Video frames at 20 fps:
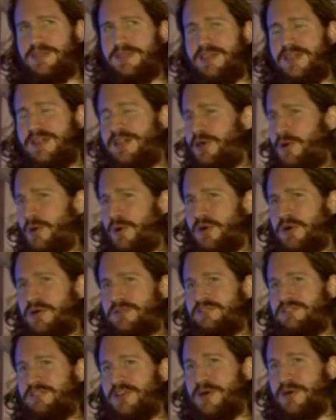the new
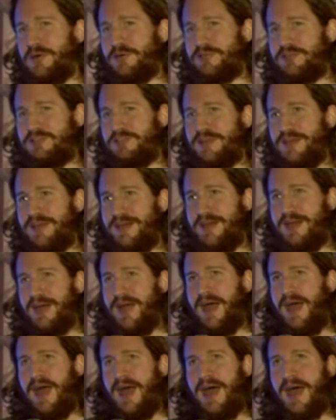consoles
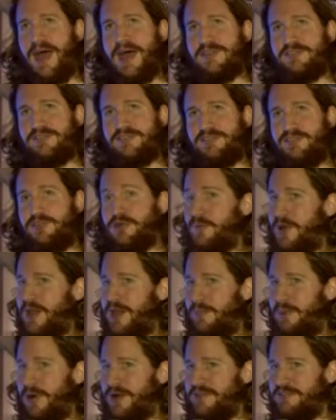has too
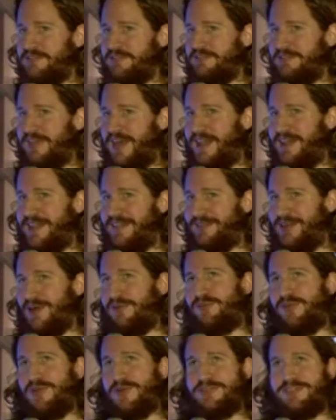many buttons and it
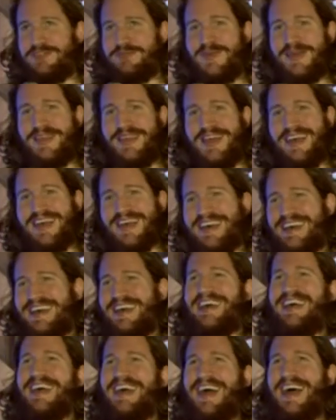confuses me.
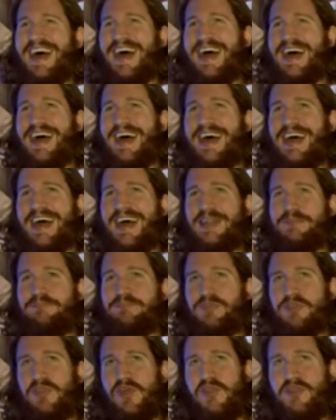
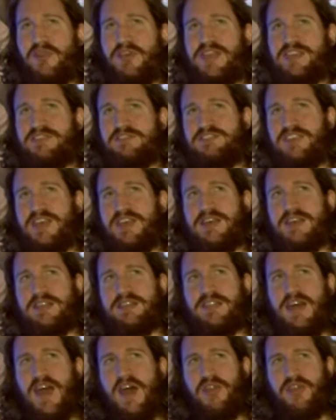And
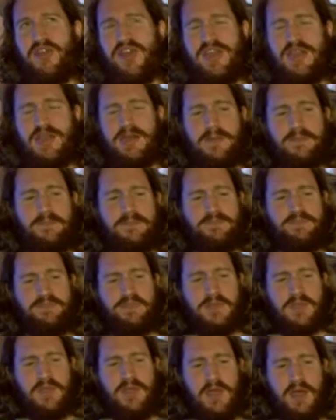second, I think
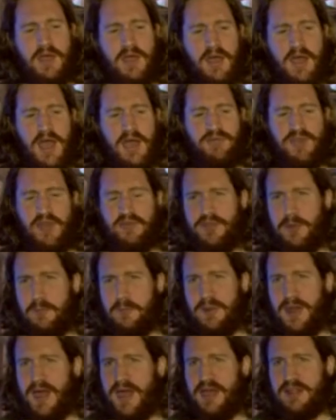if you
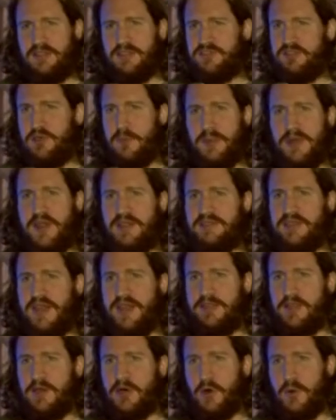play the Super
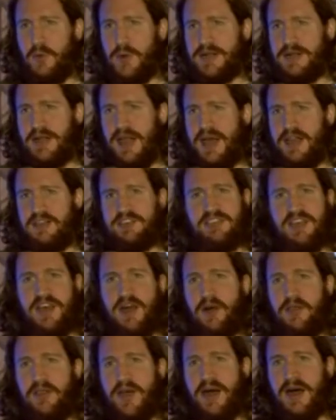Nintendo with like
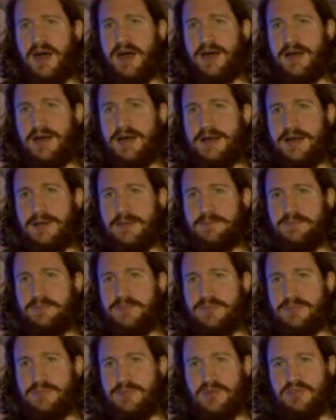Zelda,
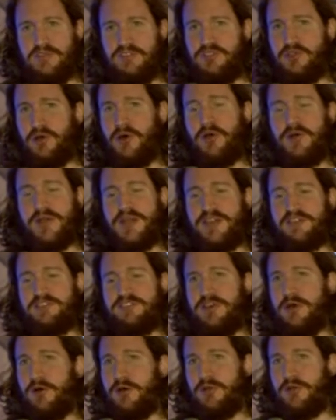the story is
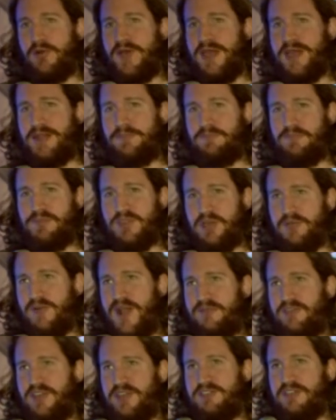so great. The
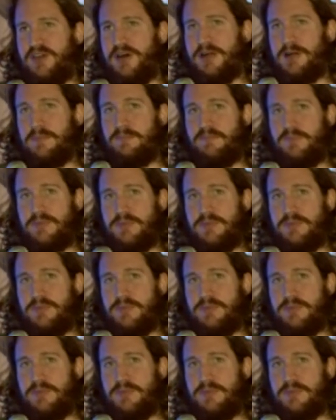graphics are